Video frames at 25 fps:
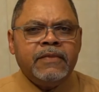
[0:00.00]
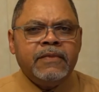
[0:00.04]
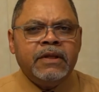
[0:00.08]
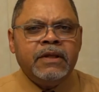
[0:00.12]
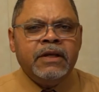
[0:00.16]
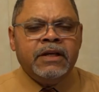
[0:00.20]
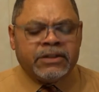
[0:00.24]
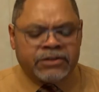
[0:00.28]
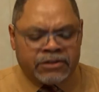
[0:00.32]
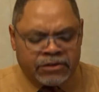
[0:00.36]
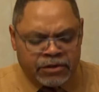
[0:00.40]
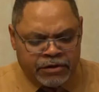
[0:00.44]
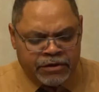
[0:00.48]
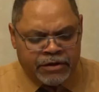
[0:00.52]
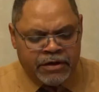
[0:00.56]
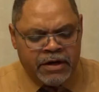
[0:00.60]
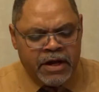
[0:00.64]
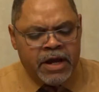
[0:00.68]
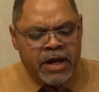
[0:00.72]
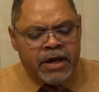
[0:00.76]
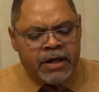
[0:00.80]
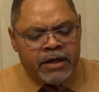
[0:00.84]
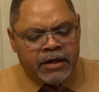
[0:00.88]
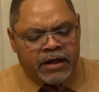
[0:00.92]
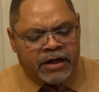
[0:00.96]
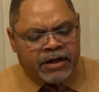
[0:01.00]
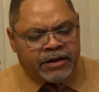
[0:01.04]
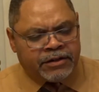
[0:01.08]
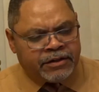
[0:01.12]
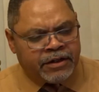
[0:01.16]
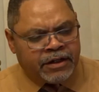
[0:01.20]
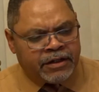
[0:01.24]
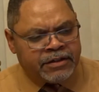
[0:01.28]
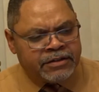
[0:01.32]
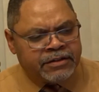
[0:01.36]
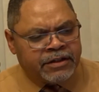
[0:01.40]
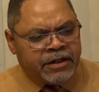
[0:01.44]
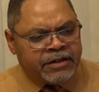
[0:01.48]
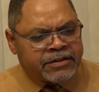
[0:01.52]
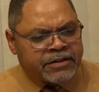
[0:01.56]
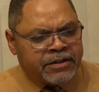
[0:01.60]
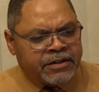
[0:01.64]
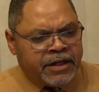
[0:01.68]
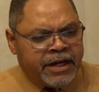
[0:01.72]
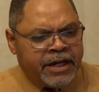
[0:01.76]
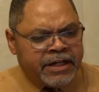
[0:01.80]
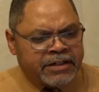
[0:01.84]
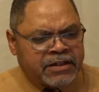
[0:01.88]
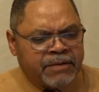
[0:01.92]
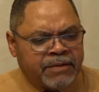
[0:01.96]
And so there
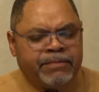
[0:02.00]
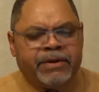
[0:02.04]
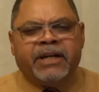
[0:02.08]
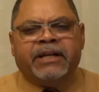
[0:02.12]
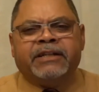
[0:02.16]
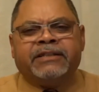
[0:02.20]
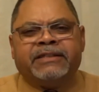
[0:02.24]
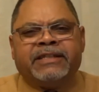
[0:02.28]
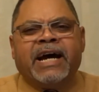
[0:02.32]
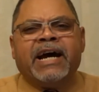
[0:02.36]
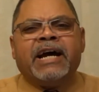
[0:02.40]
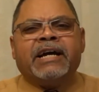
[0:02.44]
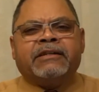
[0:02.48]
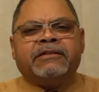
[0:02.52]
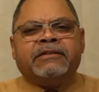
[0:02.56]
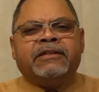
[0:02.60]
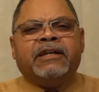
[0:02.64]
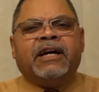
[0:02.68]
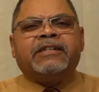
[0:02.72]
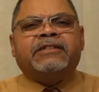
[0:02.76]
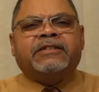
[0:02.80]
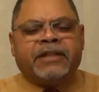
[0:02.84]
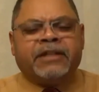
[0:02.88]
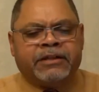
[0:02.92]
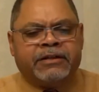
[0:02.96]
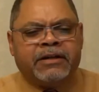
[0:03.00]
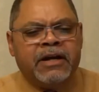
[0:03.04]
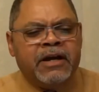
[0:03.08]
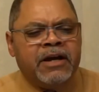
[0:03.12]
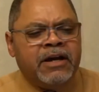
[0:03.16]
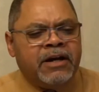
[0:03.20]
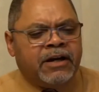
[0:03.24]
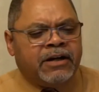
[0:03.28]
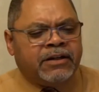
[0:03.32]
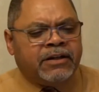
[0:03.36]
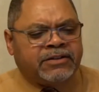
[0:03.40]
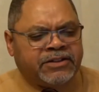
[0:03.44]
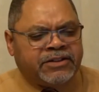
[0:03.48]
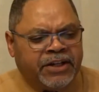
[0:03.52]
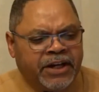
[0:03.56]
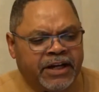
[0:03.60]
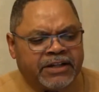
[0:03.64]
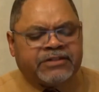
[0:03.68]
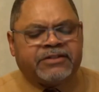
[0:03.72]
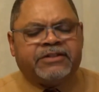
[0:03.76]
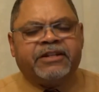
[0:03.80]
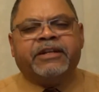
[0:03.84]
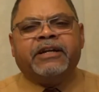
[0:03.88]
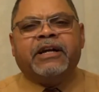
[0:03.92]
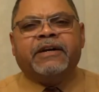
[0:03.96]
has to be a diagnostic
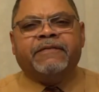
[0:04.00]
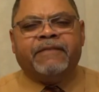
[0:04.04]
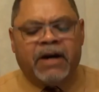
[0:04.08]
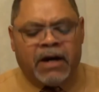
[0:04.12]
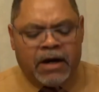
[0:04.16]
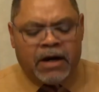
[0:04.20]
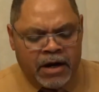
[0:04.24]
testing of our